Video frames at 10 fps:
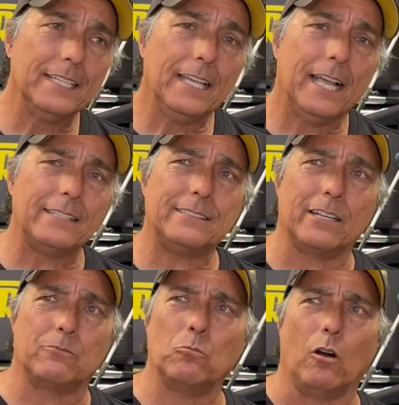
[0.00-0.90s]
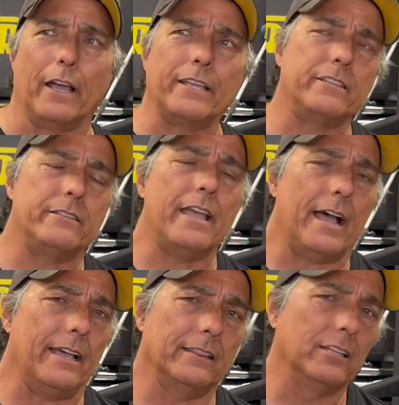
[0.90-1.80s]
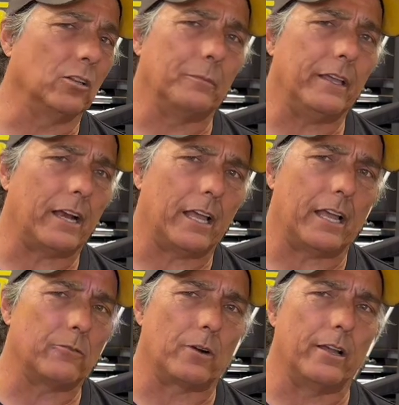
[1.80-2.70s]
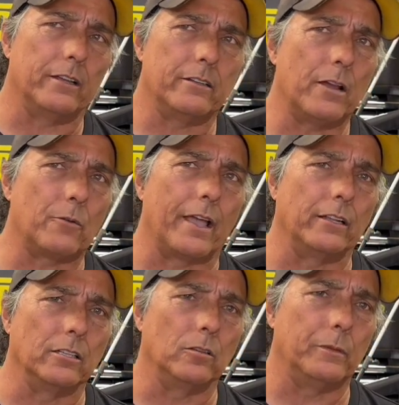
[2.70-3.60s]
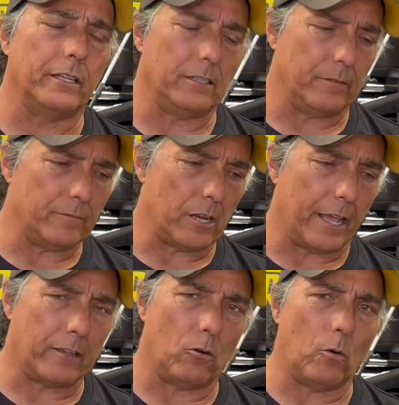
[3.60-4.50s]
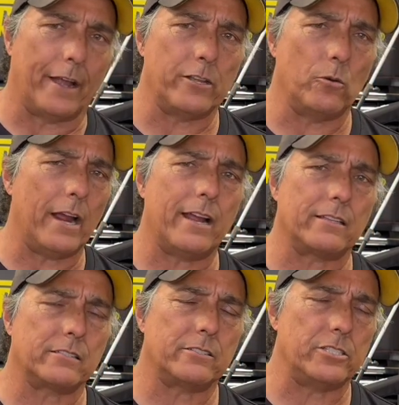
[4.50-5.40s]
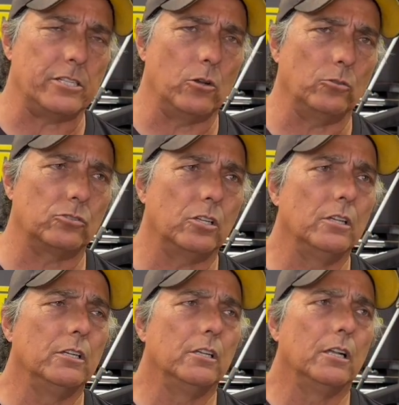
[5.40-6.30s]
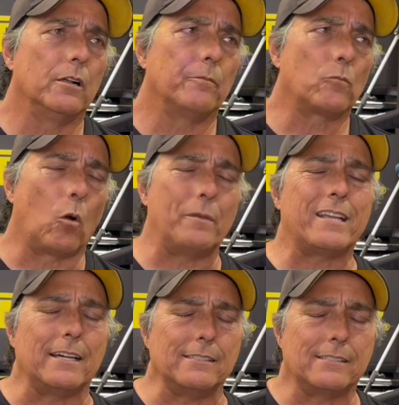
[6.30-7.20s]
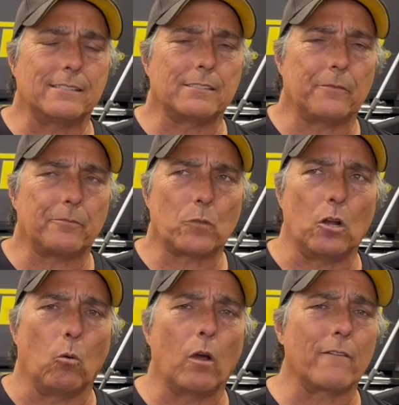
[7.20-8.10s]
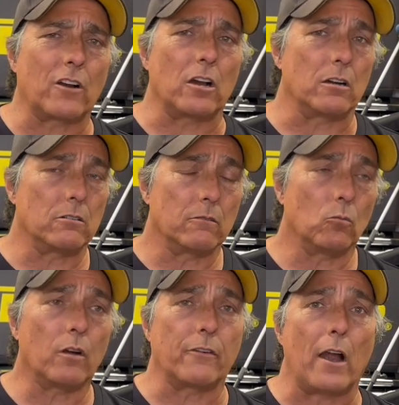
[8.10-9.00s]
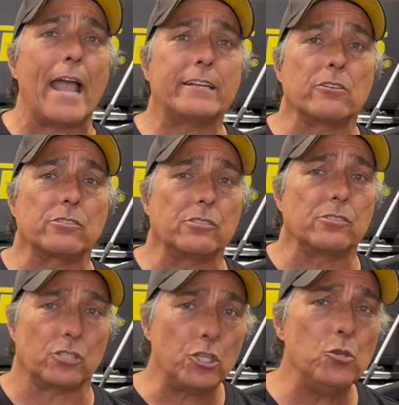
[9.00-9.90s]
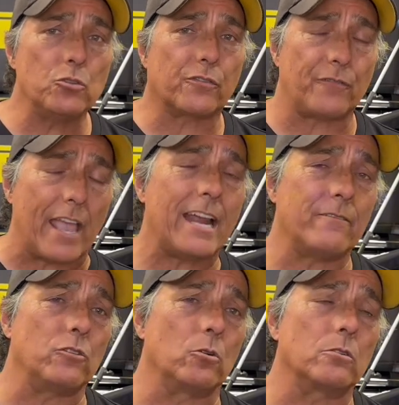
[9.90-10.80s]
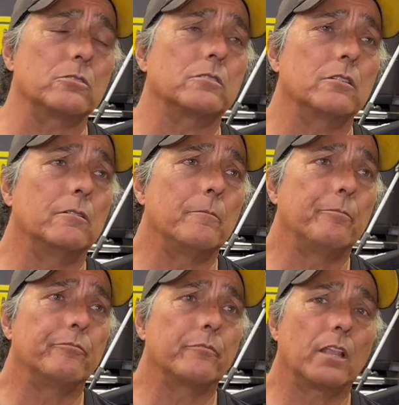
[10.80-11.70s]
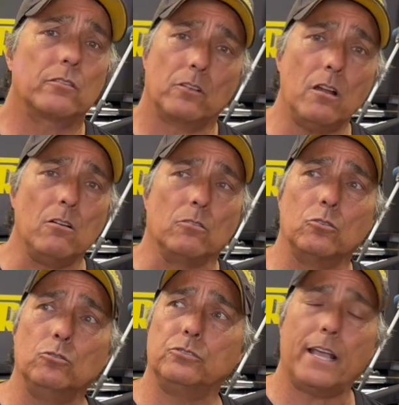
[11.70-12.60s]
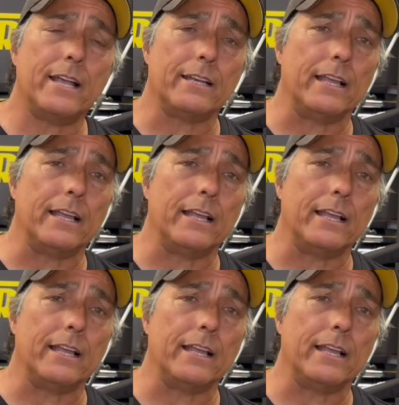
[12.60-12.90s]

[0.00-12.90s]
I said, well, yeah, a little bit. I ride a little bit. I go, why do you ask? She goes, well, because, one of our actors is a huge fan of yours. I said, oh, who's that?